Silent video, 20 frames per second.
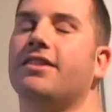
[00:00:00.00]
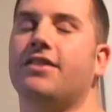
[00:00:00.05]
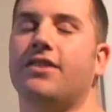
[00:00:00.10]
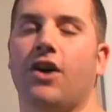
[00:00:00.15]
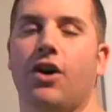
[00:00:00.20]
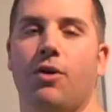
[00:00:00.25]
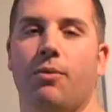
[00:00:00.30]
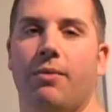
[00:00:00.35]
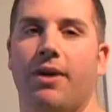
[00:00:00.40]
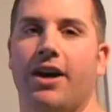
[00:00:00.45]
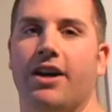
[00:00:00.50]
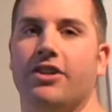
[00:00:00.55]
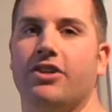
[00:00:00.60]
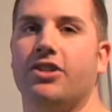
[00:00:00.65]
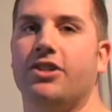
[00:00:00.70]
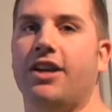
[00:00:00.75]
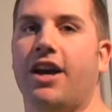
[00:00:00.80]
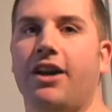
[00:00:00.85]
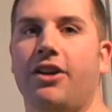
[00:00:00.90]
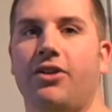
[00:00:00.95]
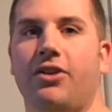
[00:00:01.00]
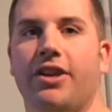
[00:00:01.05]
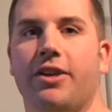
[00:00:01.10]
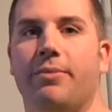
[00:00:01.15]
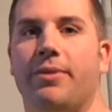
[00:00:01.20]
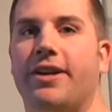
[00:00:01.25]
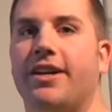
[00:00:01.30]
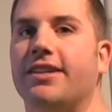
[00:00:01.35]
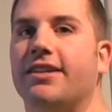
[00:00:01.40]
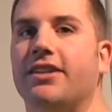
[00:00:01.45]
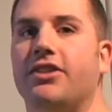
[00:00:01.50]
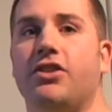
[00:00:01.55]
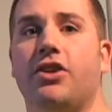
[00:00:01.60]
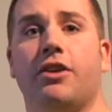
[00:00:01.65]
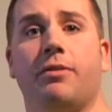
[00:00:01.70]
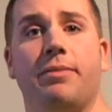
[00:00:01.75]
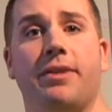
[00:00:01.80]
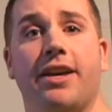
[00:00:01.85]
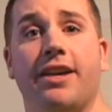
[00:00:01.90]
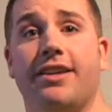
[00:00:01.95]
so much, not only because it
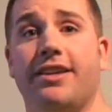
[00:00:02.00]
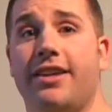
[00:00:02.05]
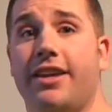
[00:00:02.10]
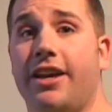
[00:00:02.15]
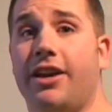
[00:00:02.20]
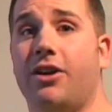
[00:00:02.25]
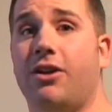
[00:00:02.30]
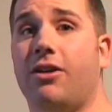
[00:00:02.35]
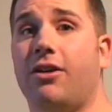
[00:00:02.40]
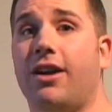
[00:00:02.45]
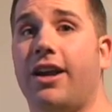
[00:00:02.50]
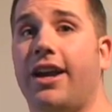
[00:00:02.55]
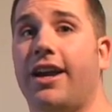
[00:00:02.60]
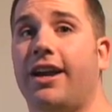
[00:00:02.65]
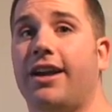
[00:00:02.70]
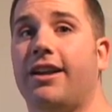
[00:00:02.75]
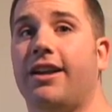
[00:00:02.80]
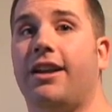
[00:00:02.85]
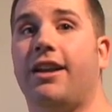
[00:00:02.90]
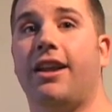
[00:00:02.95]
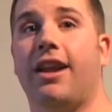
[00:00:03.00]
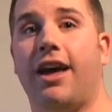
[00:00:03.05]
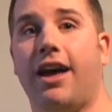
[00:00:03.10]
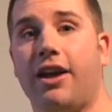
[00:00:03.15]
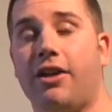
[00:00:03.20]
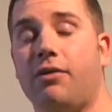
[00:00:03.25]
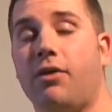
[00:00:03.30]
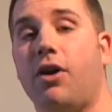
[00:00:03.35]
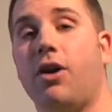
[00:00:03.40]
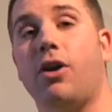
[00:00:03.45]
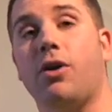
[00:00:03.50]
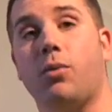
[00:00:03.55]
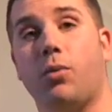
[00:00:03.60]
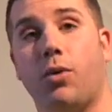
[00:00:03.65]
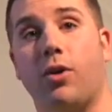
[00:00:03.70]
took me a year and a lot of hard